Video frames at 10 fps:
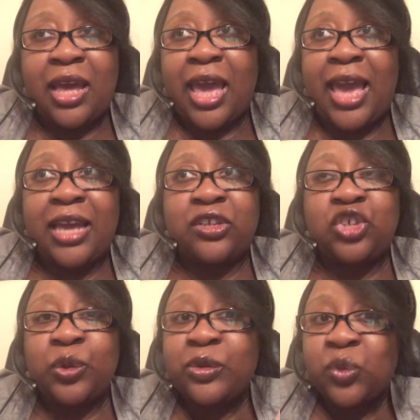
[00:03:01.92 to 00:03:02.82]
And
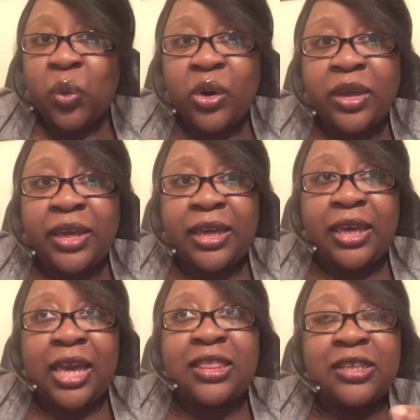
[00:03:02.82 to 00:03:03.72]
she was
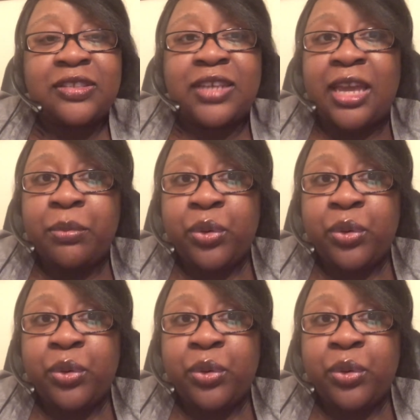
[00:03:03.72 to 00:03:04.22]
working in the same